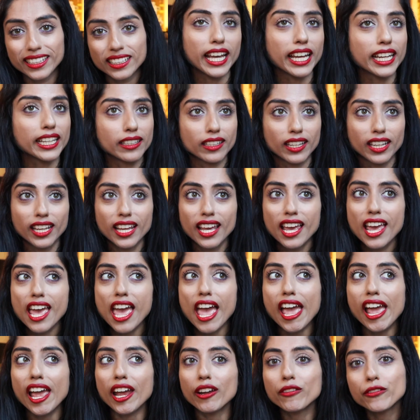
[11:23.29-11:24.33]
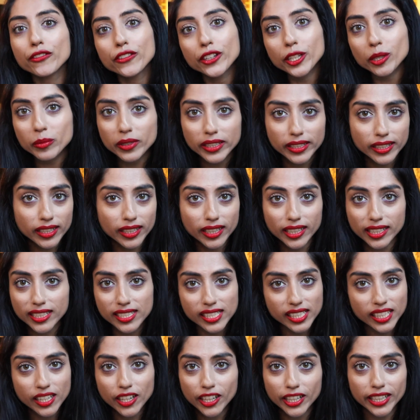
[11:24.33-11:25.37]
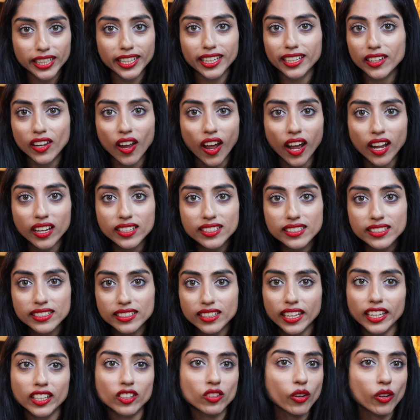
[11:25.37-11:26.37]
And everybody in DR can dance, like